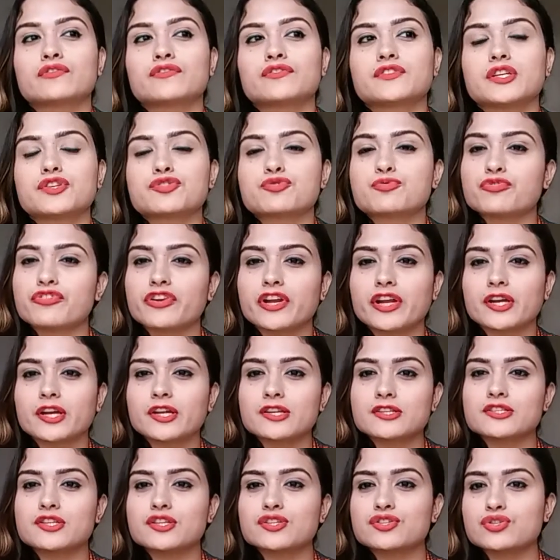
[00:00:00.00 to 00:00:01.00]
such
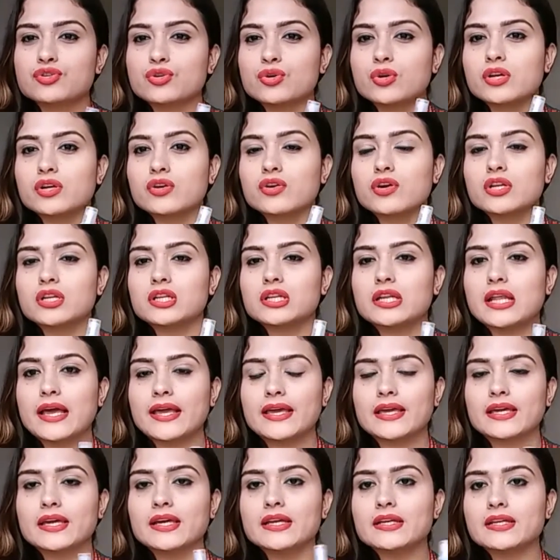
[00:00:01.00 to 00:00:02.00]
fragrances, you're gonna
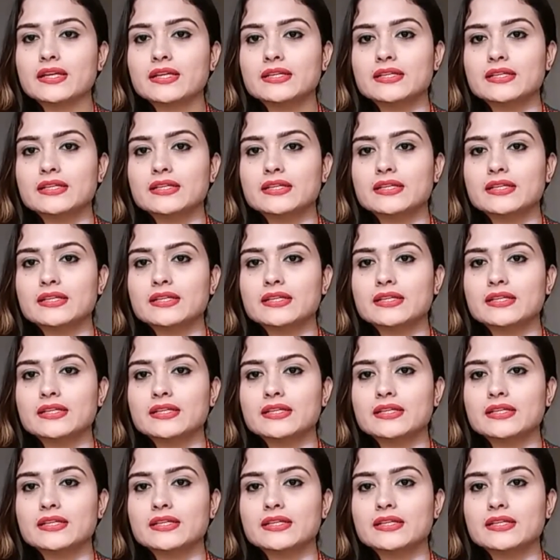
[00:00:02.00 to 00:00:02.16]
like it.